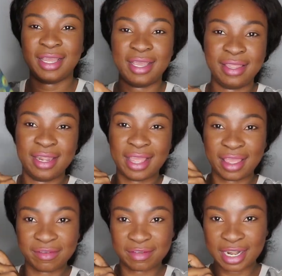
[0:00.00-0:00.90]
And then I
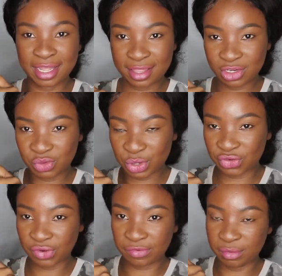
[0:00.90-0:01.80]
have another
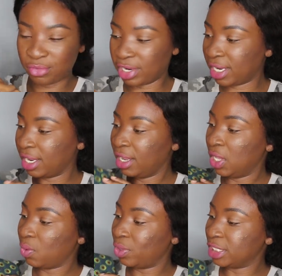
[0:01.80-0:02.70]
Shweshwe fabric,
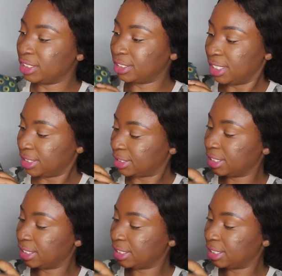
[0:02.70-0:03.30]
which is this.